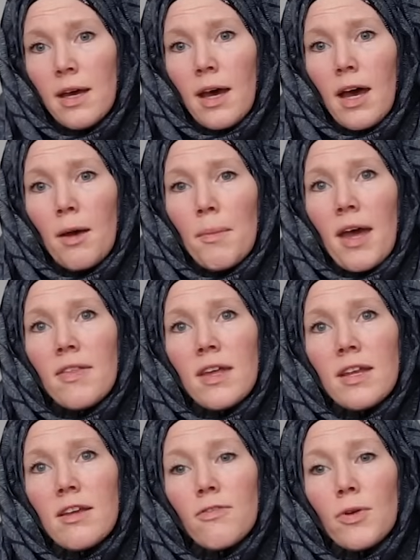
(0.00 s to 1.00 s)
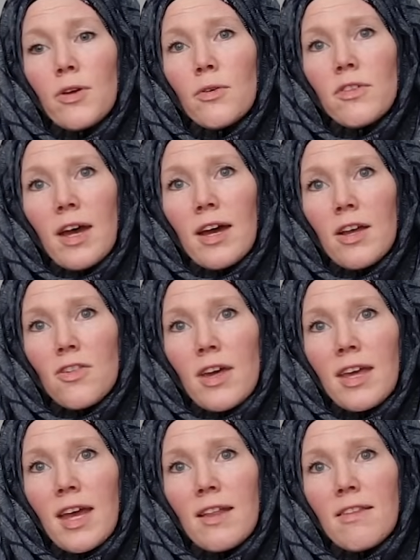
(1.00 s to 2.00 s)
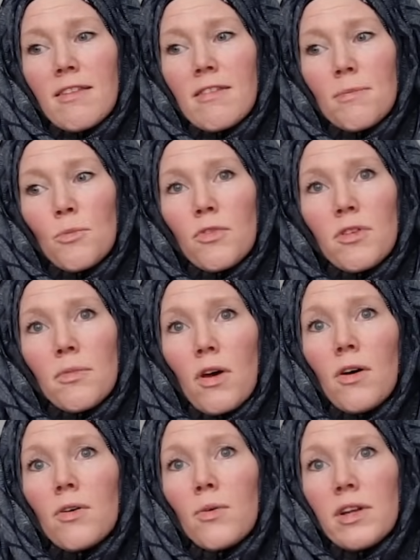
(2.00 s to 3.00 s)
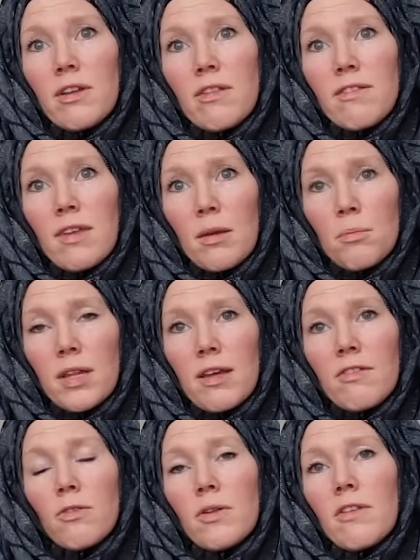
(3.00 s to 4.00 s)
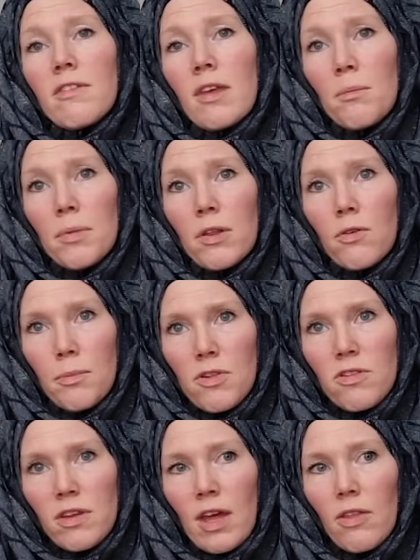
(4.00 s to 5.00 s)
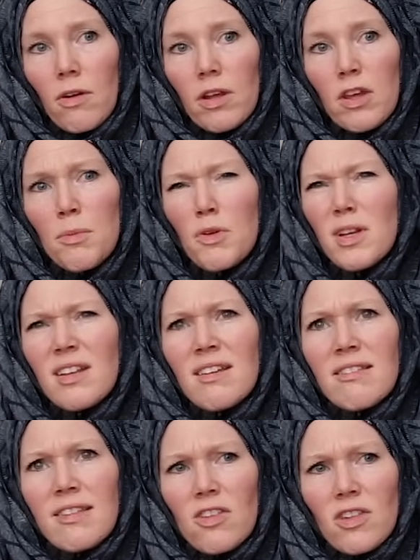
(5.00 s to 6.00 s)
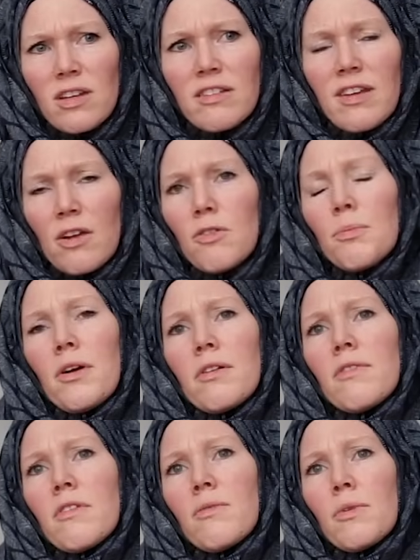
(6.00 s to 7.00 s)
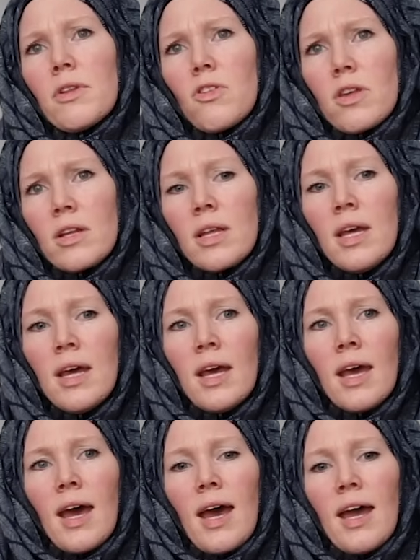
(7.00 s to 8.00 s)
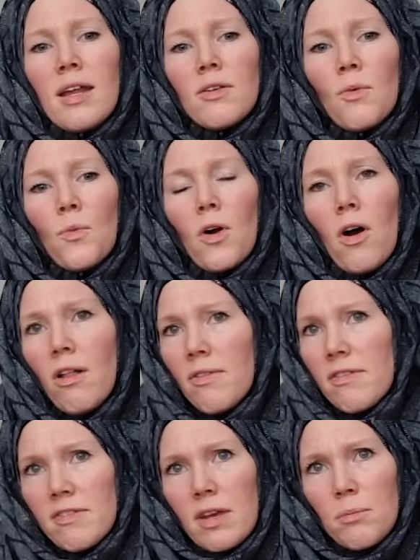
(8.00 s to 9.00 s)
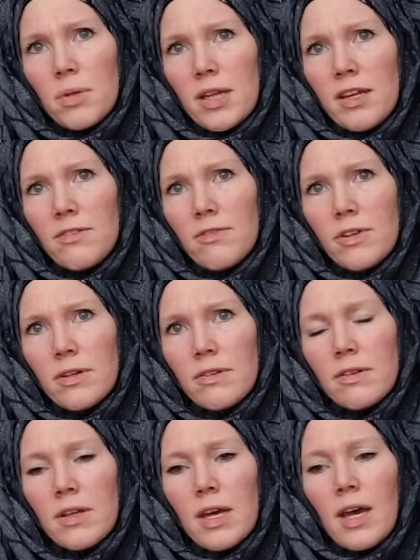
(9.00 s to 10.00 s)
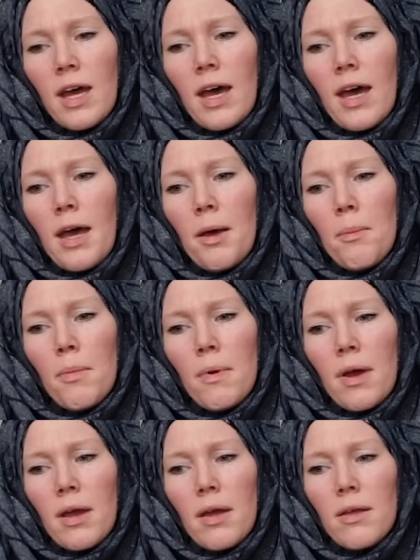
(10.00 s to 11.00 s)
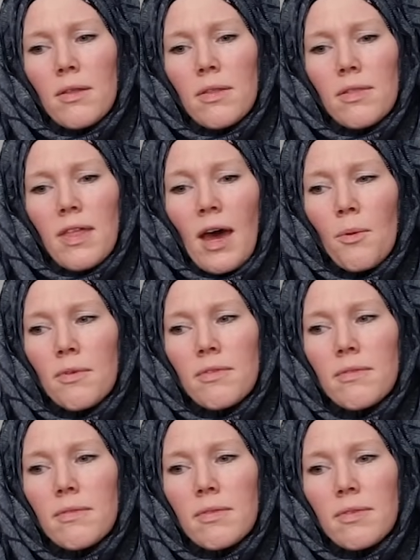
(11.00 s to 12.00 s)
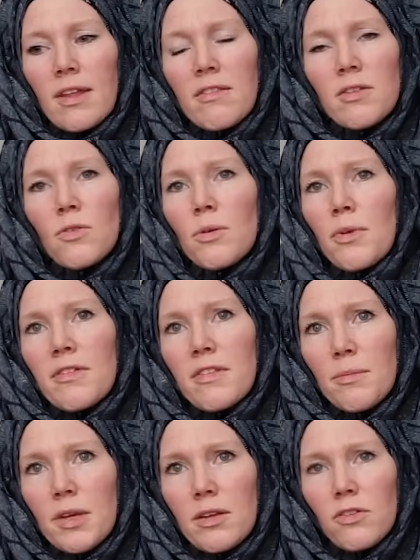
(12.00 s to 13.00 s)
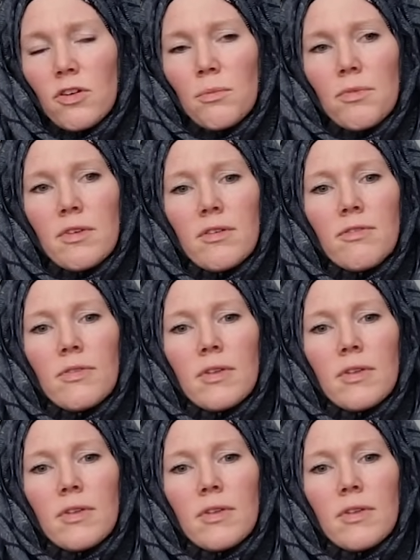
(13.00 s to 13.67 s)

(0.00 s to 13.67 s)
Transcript: And then if we go to Hajj, again, this is Muslims all going to the same place, doing the same pilgrimage together. Community is such an integral part of this religion. And we're all on the same playing field. That's enormous to me in terms of